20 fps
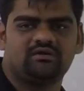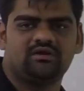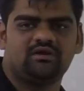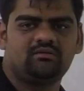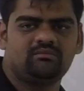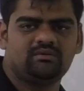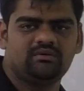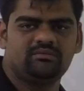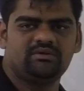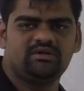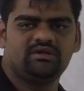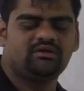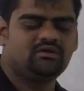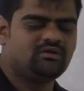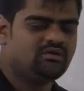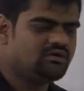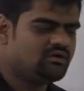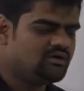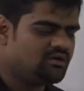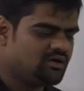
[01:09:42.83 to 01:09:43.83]
You know, maybe
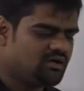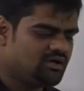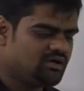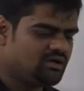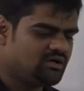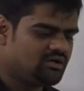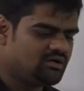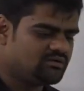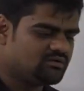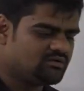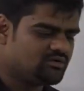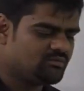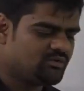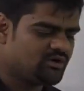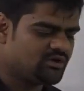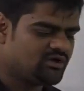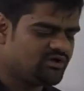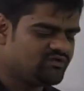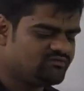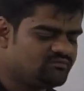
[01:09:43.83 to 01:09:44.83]

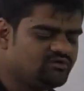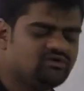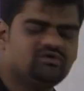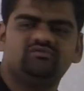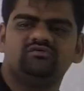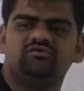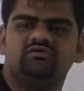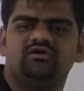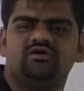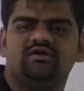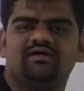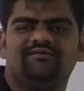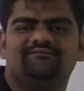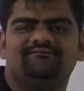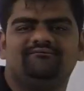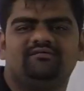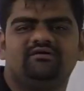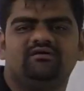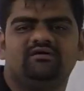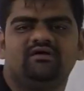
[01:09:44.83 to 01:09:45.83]
tomorrow, as because you don't
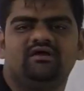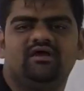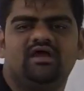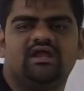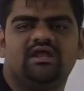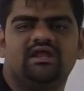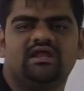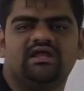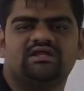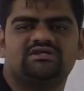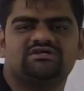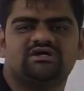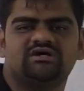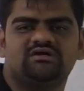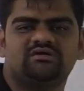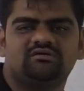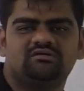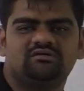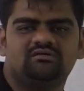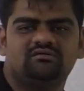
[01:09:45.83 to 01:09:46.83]
have any lecture,